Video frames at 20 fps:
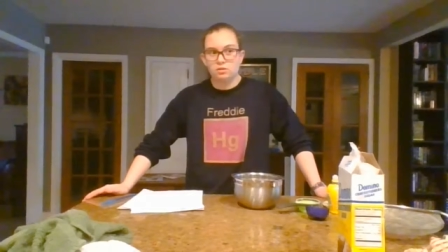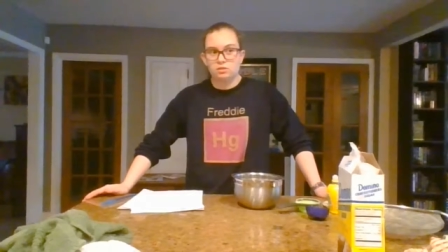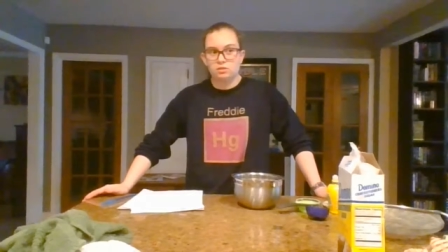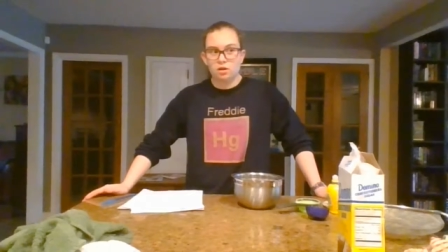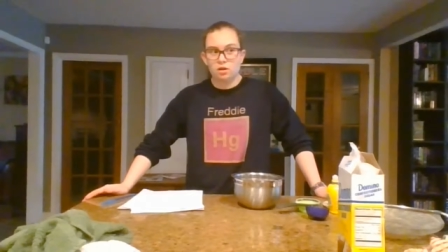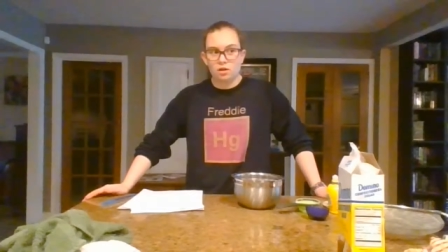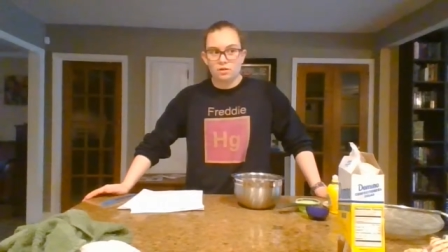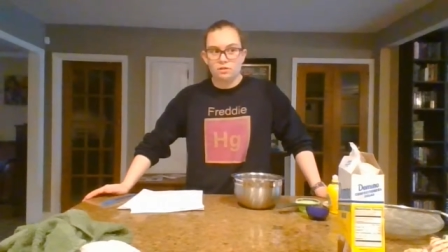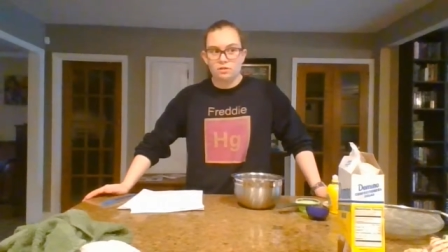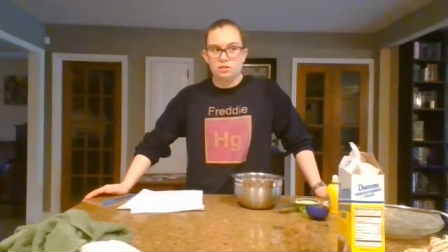
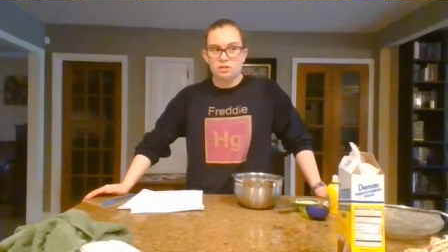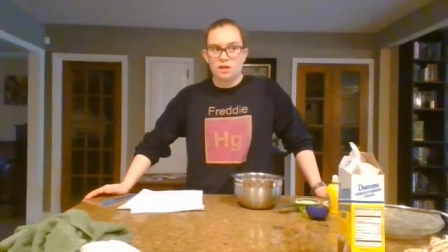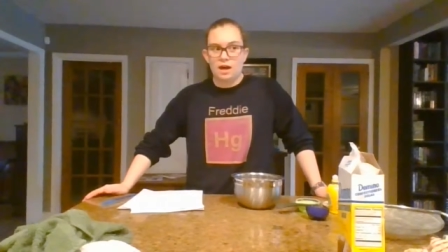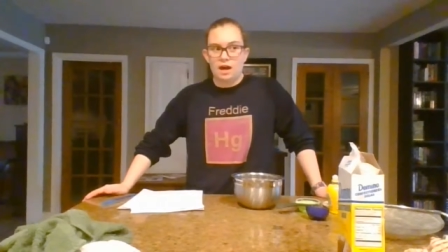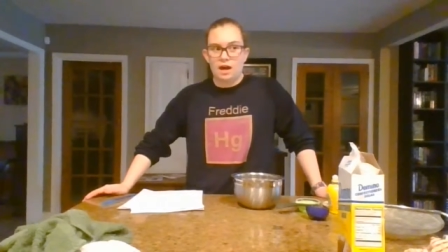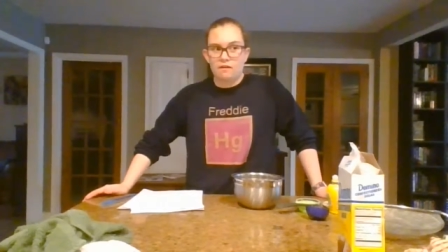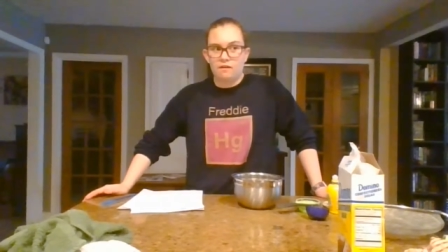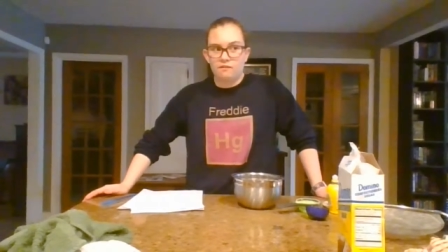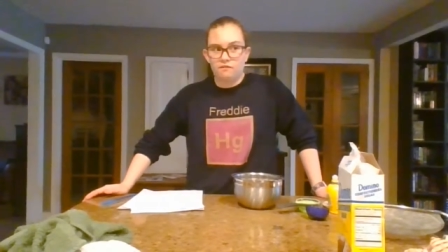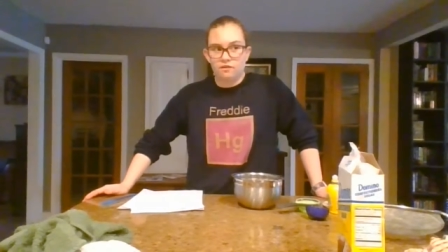does
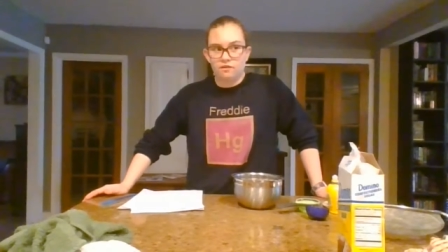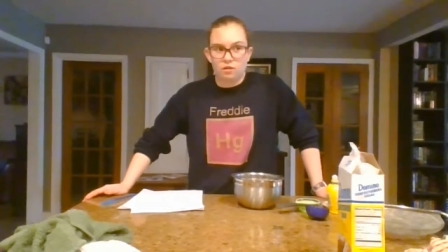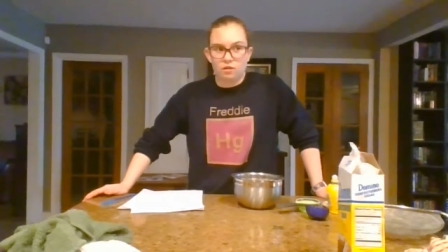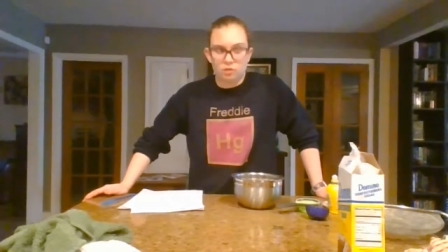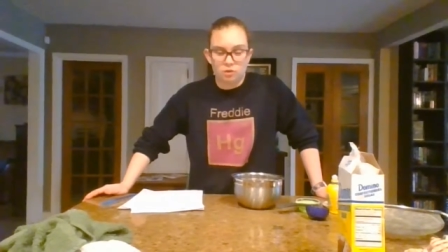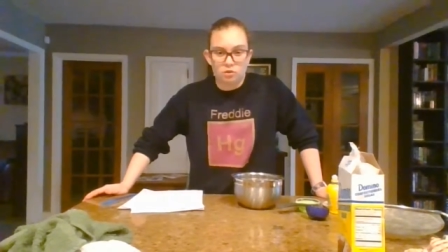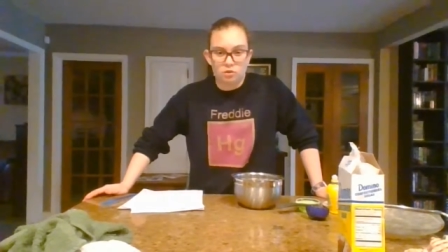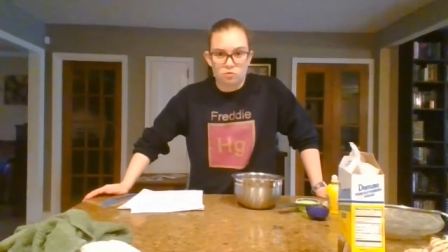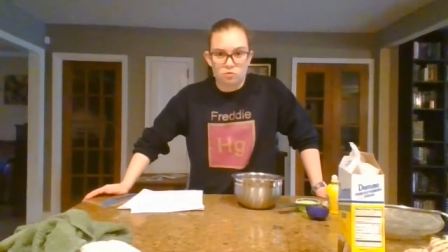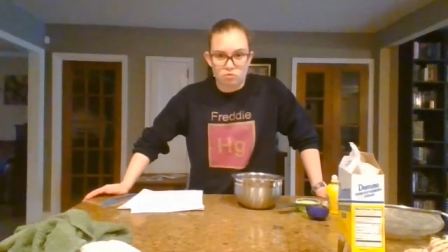have
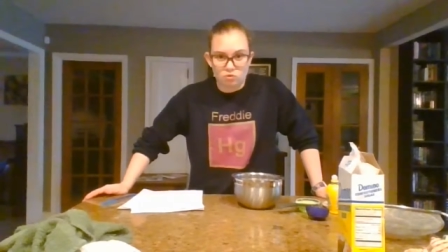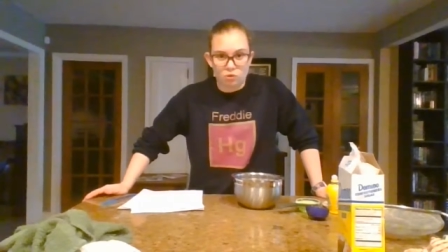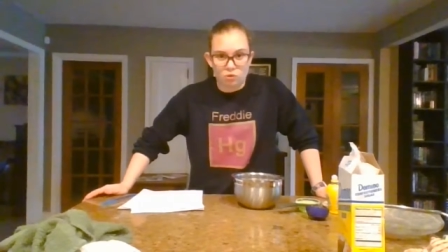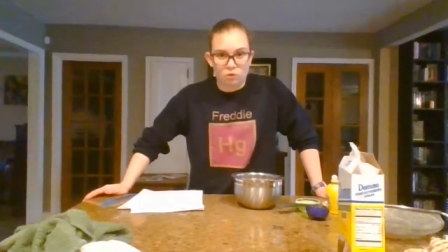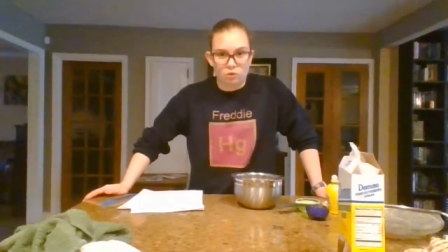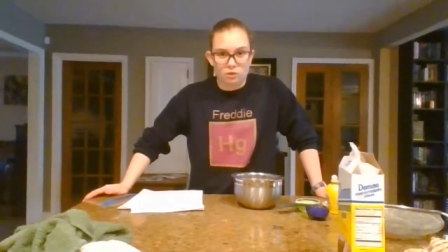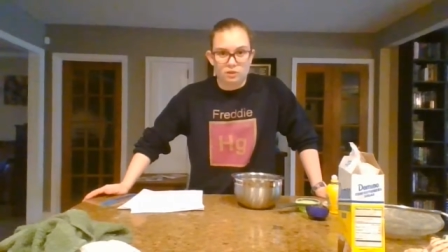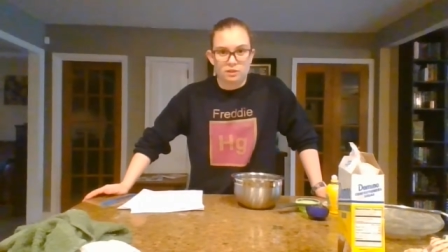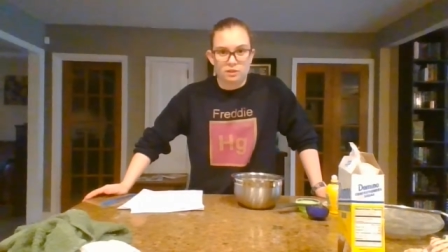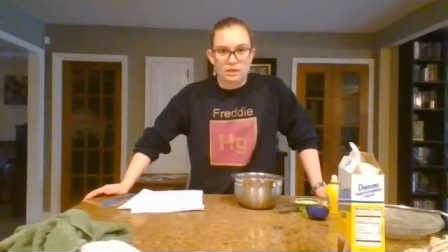a huge
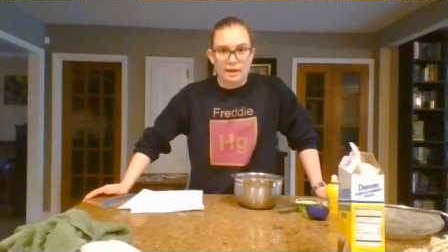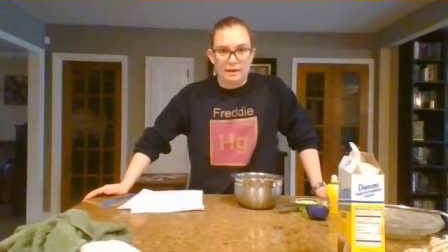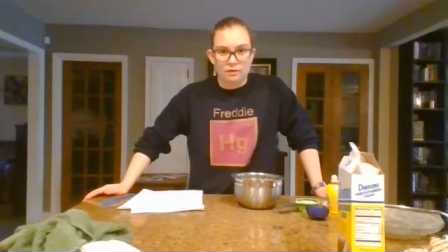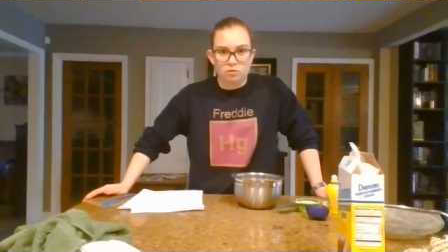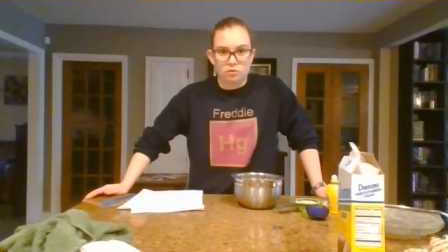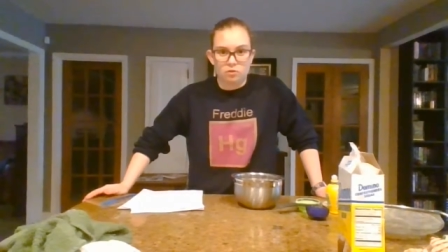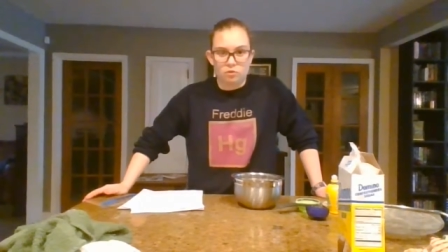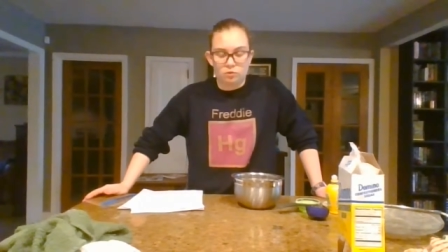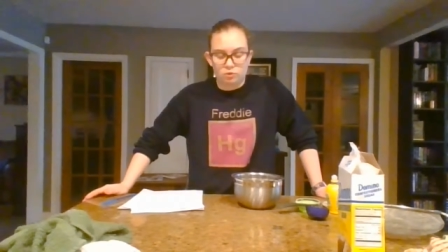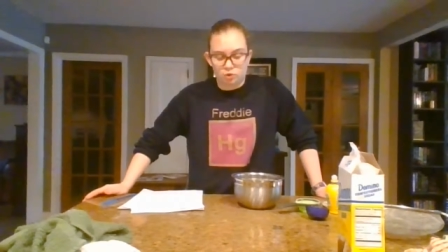role in
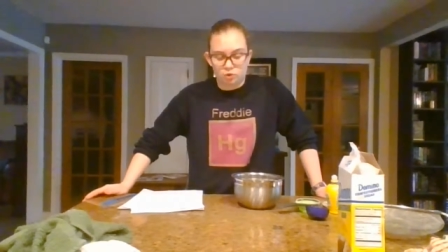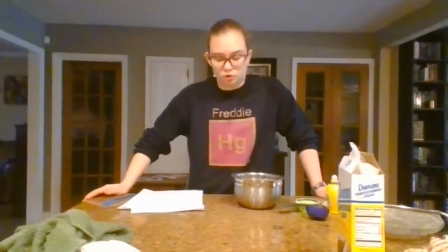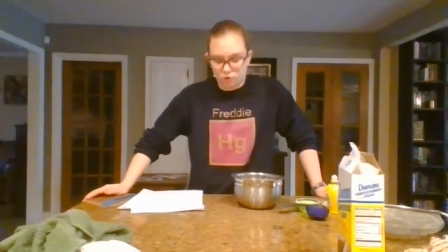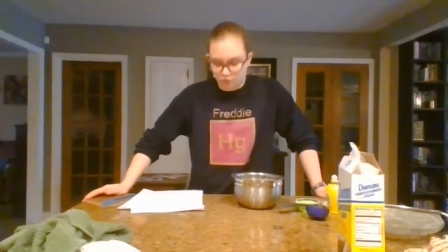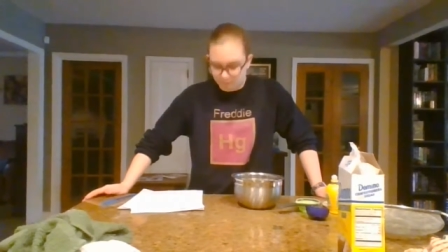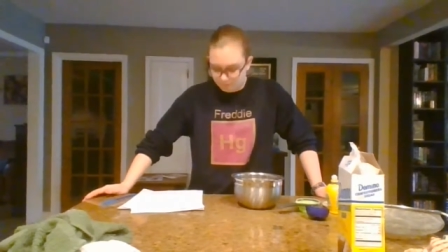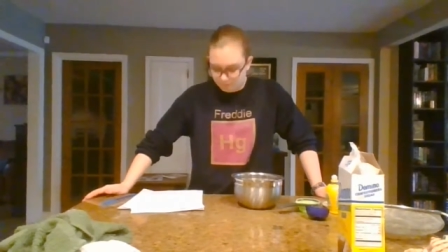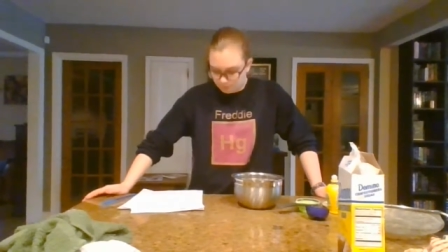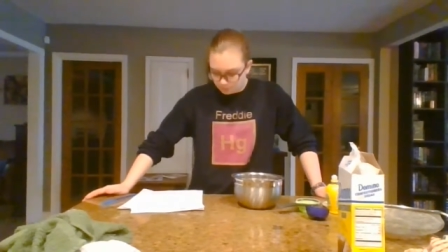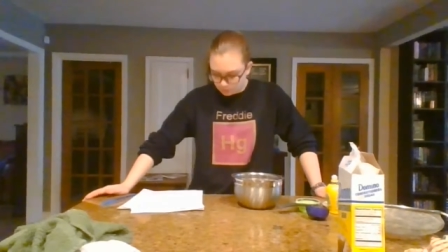
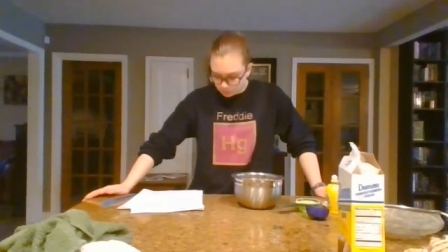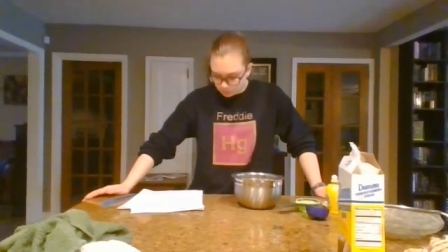agriculture.